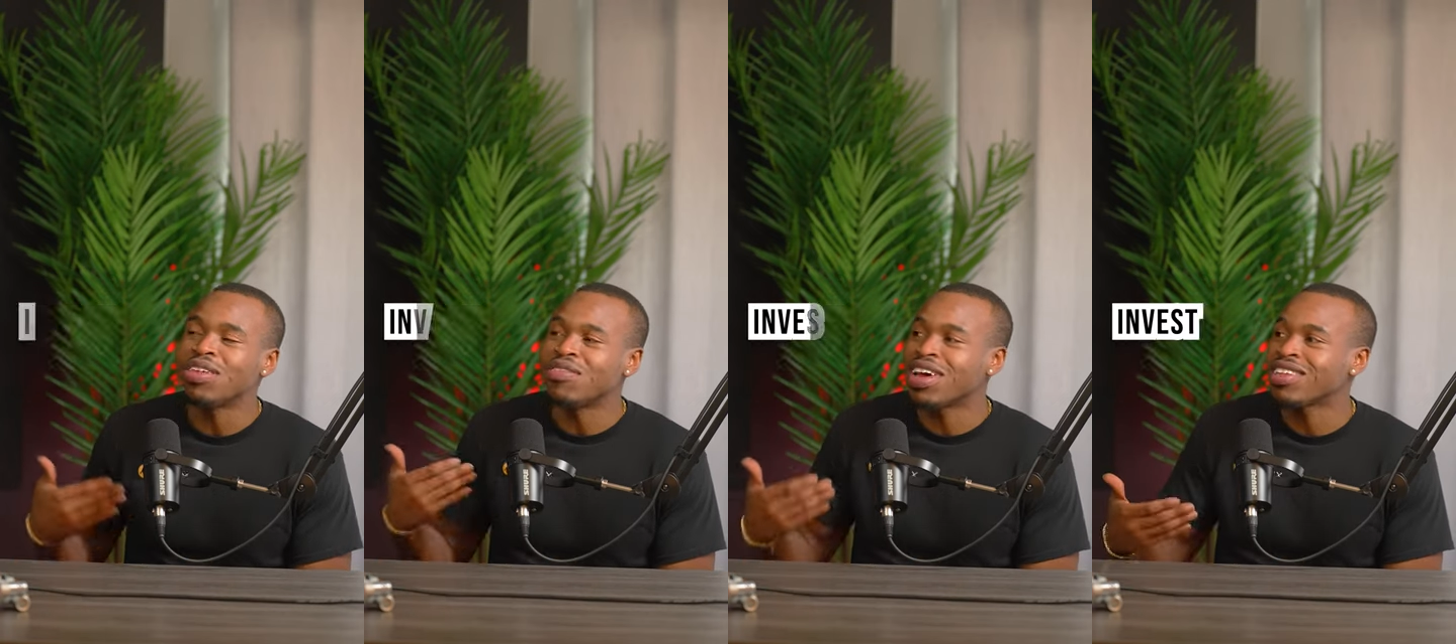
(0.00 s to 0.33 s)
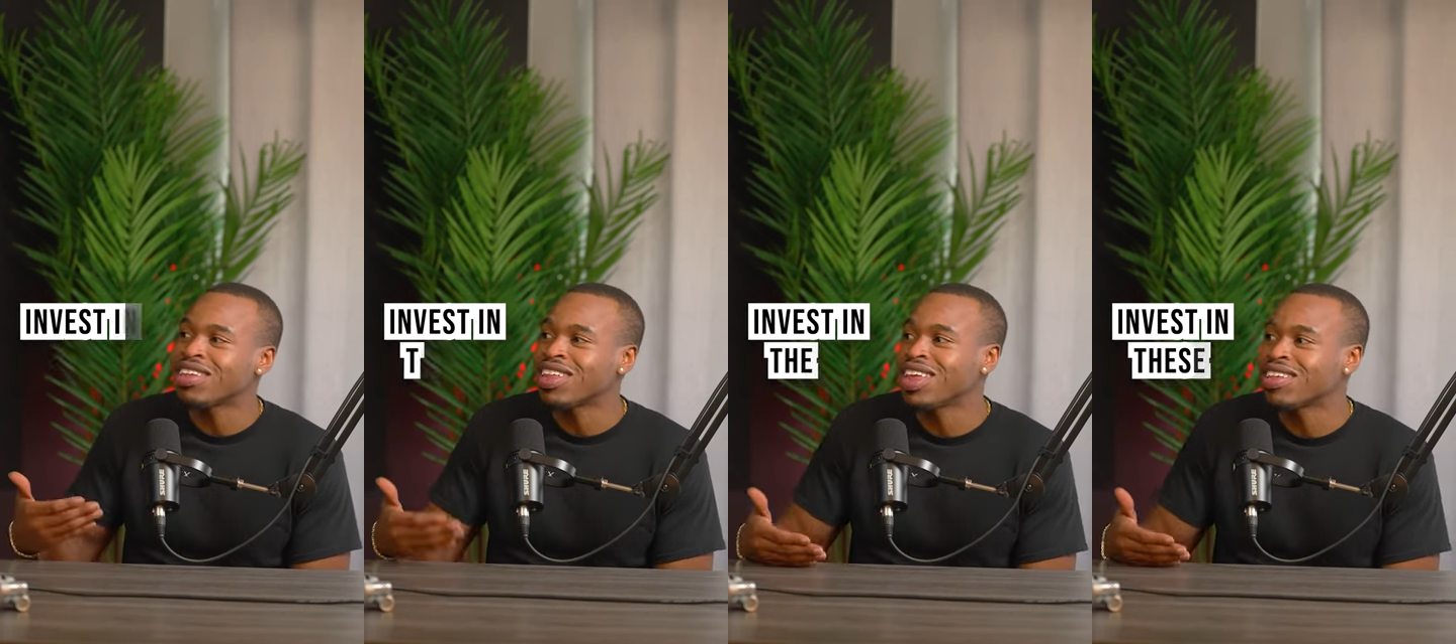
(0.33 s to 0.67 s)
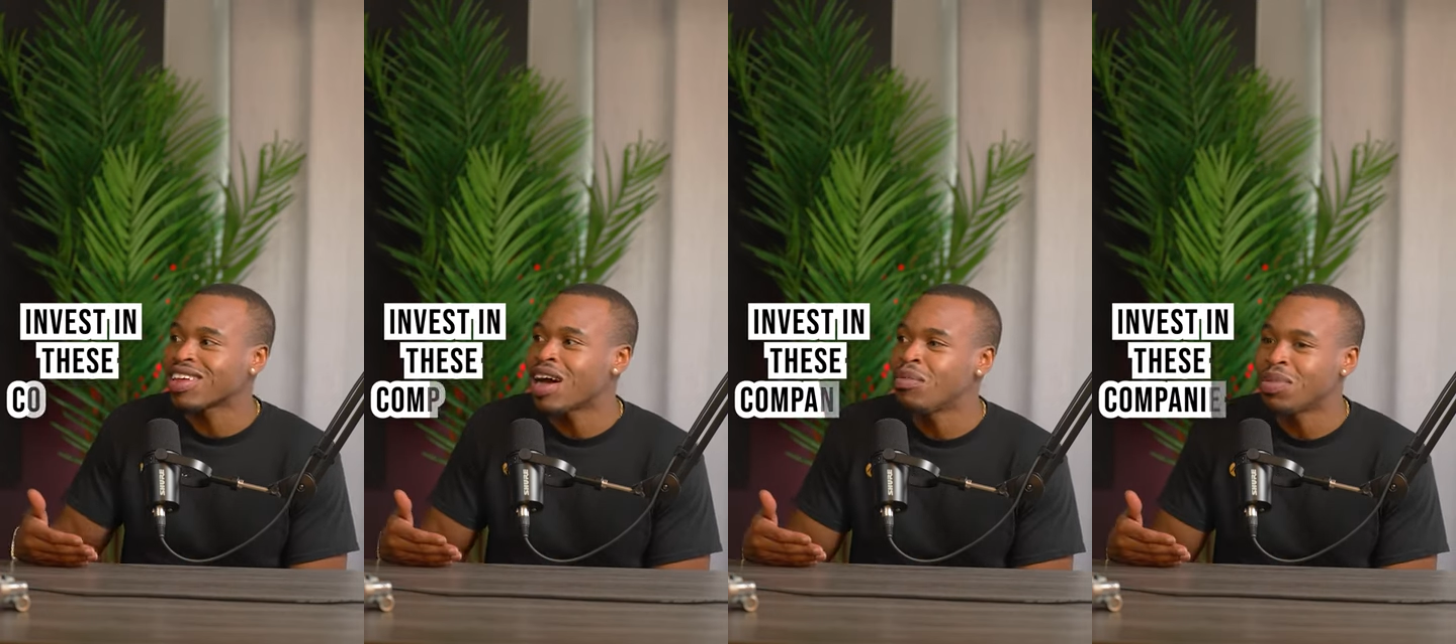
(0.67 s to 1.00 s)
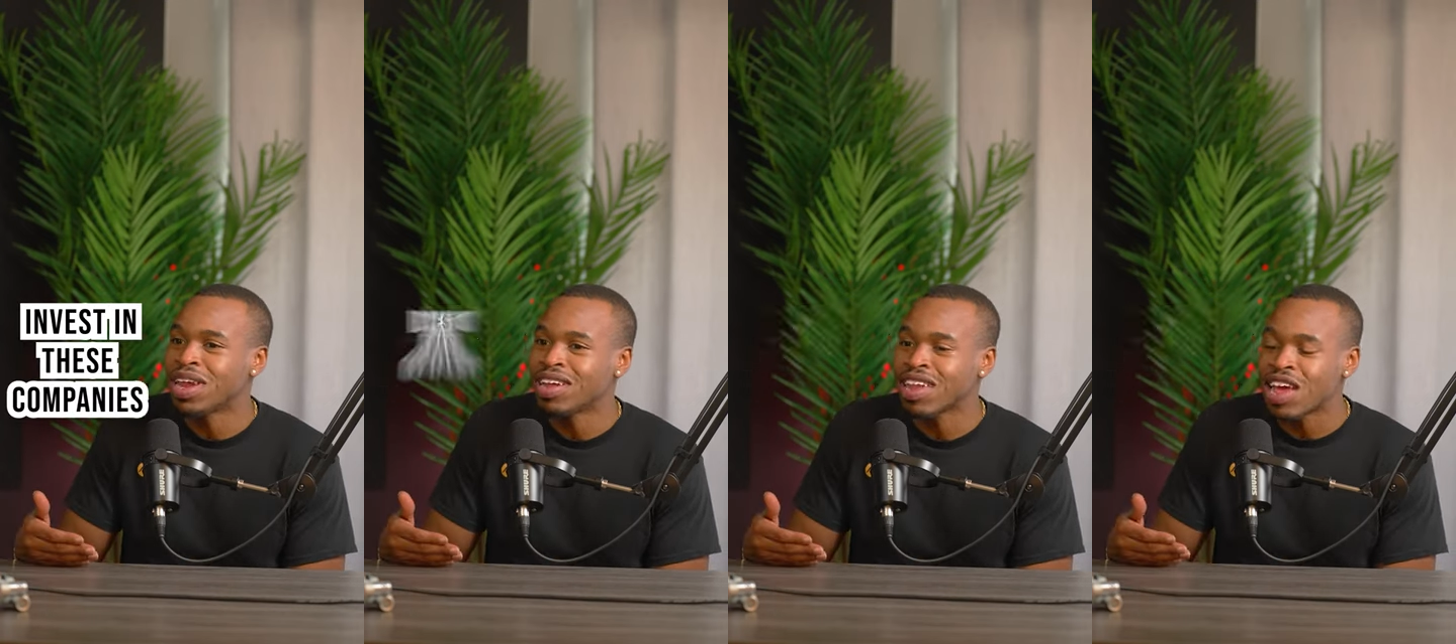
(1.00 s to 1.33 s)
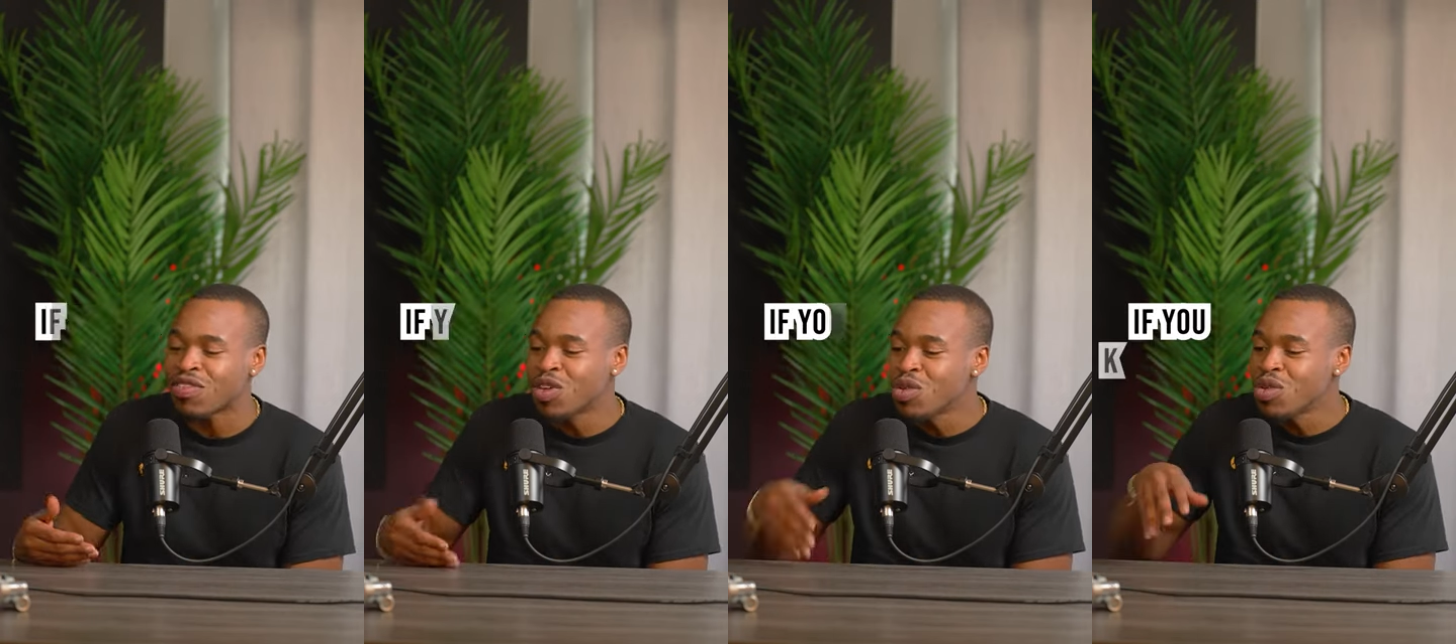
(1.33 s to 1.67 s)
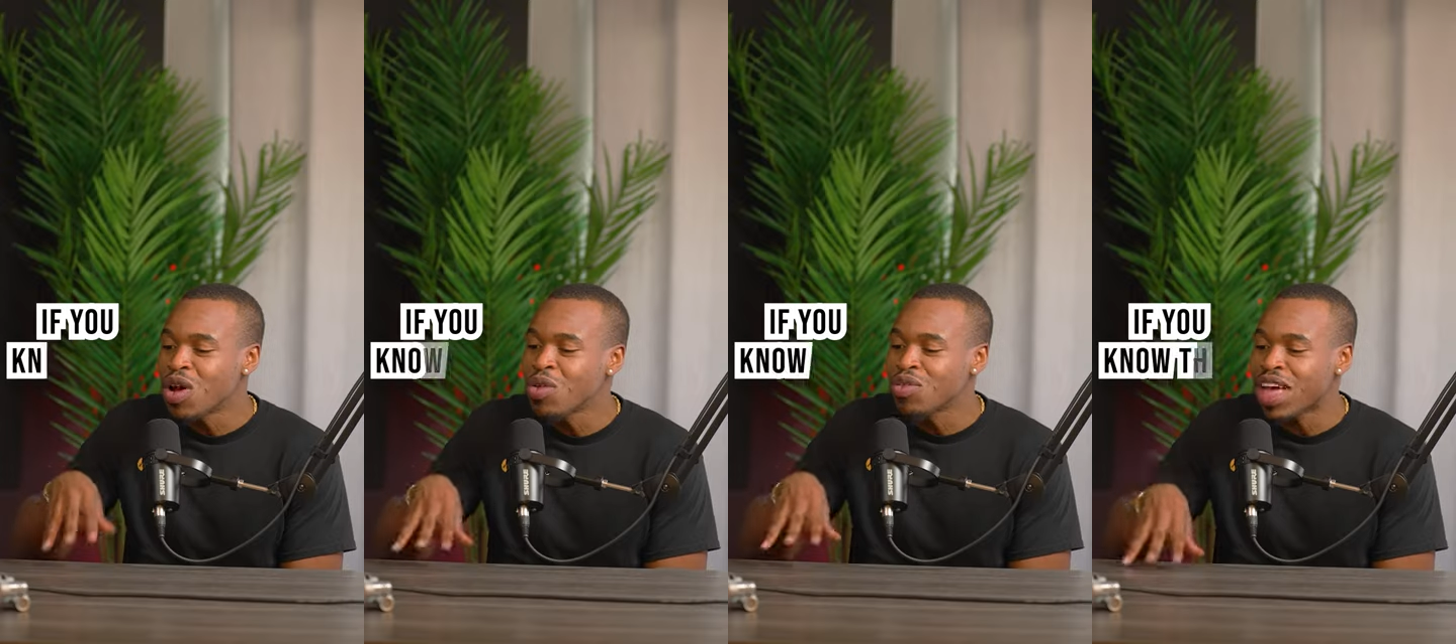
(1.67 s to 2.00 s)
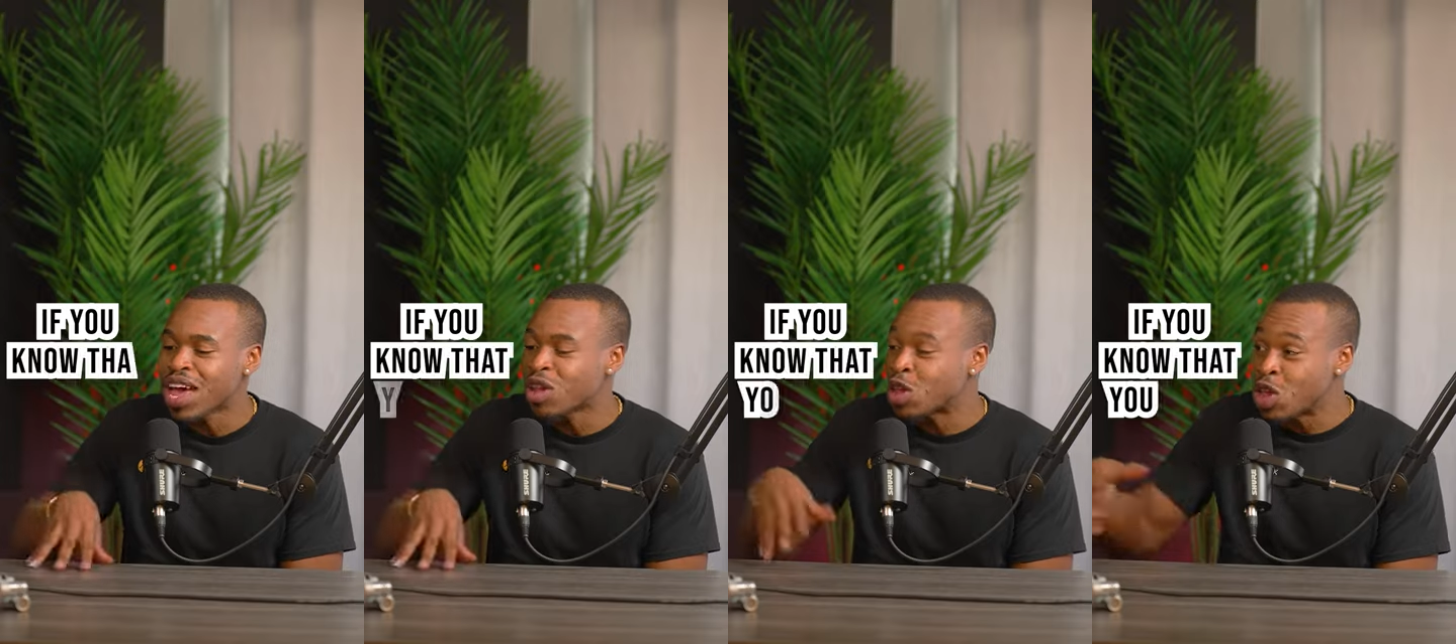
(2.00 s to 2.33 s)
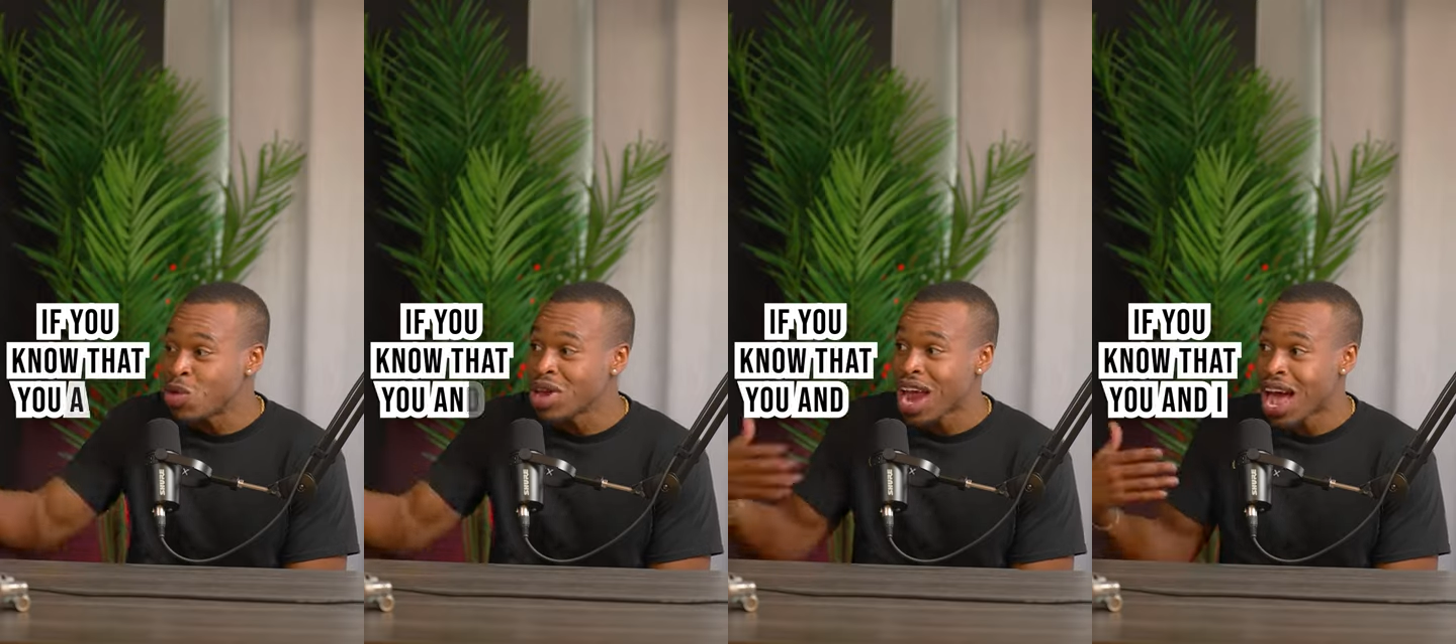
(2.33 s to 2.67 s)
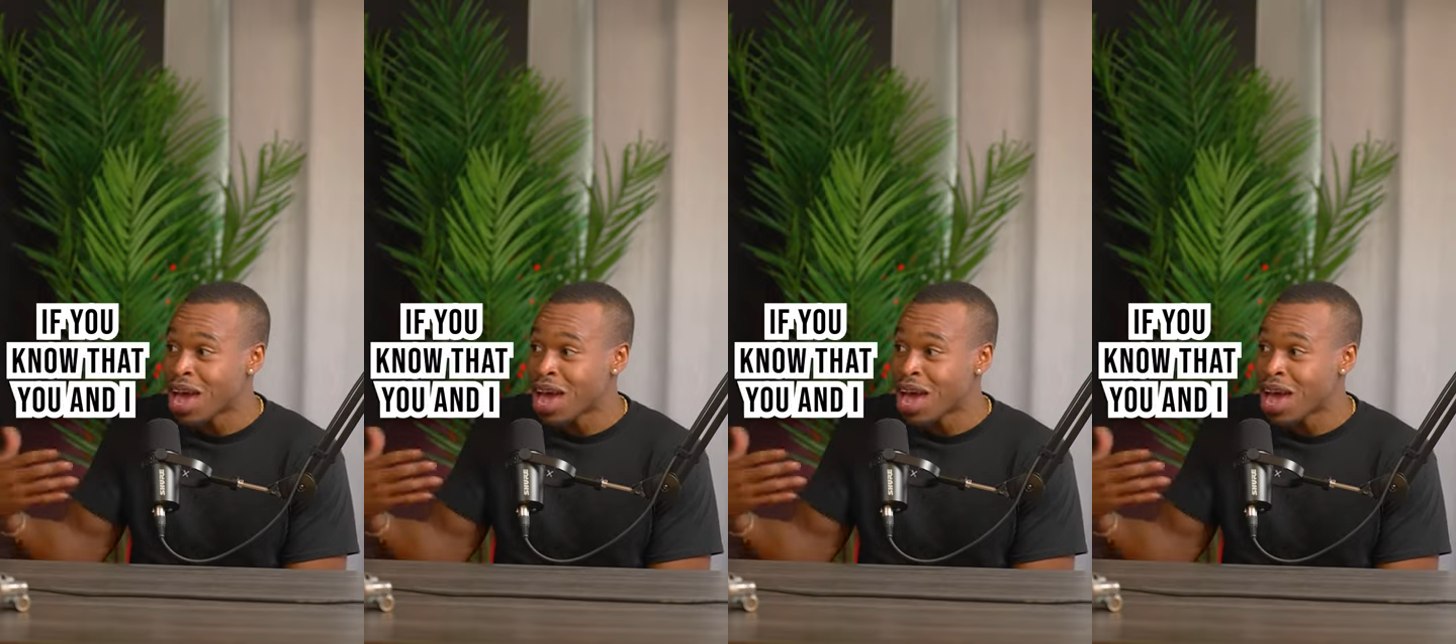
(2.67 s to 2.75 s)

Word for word: invest in these companies. If you know that you and